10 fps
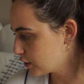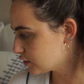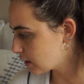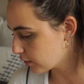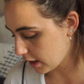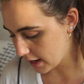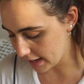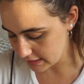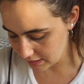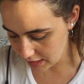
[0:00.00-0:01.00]
So good,
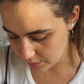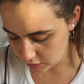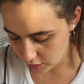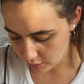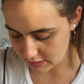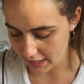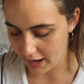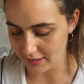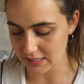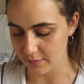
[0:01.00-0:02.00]
and to eat with those I
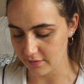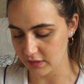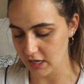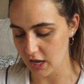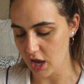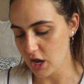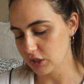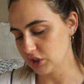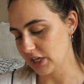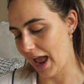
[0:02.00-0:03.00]
got some of the
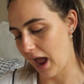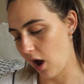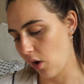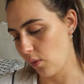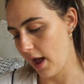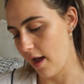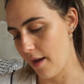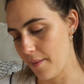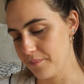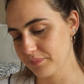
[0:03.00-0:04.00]
Chow
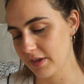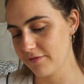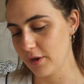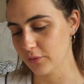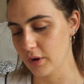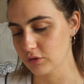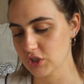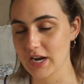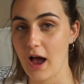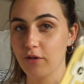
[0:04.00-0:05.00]
Field
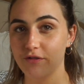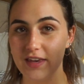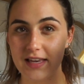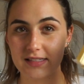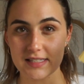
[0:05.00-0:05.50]
Roast Chow vegan